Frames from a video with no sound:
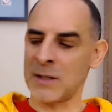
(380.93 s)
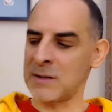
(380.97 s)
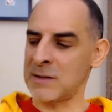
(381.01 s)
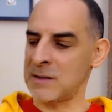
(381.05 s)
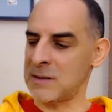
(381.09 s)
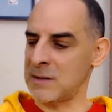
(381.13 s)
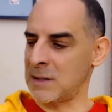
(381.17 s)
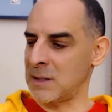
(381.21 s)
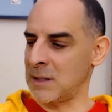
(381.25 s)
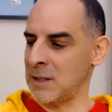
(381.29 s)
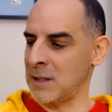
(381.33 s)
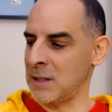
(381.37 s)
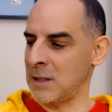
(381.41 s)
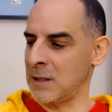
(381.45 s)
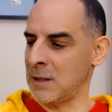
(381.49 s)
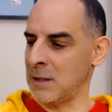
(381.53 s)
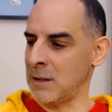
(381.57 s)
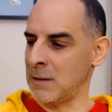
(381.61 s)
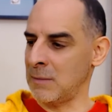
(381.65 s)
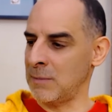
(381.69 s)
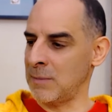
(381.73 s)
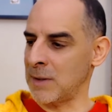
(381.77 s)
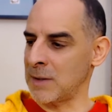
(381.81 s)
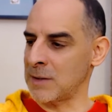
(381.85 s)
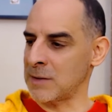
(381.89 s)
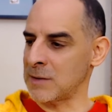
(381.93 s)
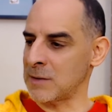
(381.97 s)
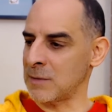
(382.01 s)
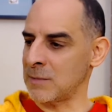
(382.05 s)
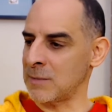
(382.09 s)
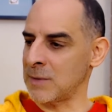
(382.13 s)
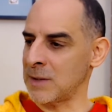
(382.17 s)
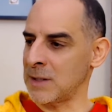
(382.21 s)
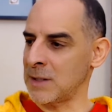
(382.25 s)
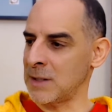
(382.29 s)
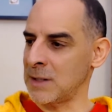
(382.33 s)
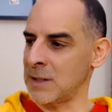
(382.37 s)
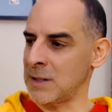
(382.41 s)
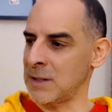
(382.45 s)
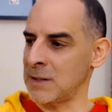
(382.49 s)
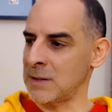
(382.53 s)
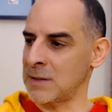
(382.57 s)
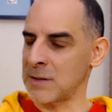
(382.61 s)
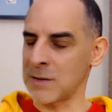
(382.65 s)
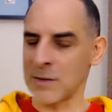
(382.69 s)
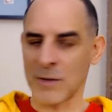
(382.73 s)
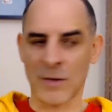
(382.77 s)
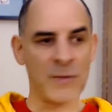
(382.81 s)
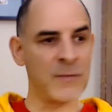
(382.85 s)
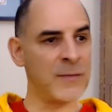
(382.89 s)
sleep and somebody is
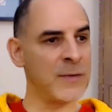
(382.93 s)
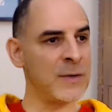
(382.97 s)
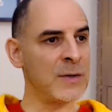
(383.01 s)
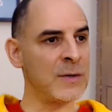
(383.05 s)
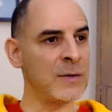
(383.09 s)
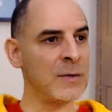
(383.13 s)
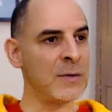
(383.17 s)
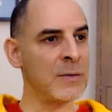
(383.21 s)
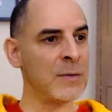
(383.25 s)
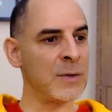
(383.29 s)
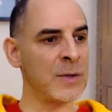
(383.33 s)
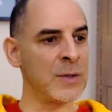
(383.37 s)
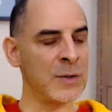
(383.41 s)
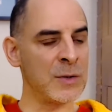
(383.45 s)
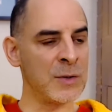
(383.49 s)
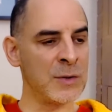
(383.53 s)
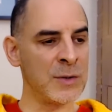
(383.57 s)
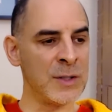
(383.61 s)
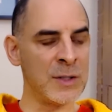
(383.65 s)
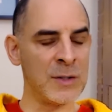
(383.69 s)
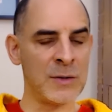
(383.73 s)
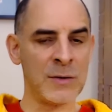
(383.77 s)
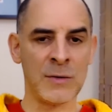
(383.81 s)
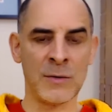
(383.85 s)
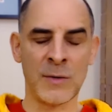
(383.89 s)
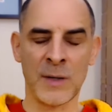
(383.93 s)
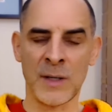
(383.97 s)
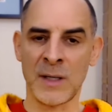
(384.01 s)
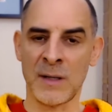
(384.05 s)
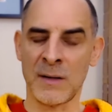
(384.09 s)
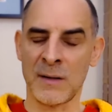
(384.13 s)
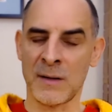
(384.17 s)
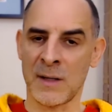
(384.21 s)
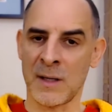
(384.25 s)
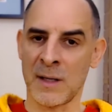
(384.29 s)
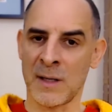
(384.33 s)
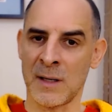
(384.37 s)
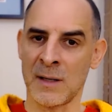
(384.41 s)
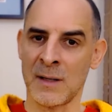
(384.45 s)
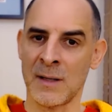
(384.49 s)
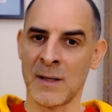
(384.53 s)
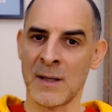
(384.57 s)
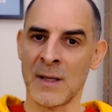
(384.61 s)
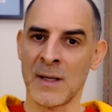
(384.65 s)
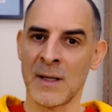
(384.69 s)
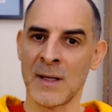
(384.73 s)
serving you and you don't need to do anything.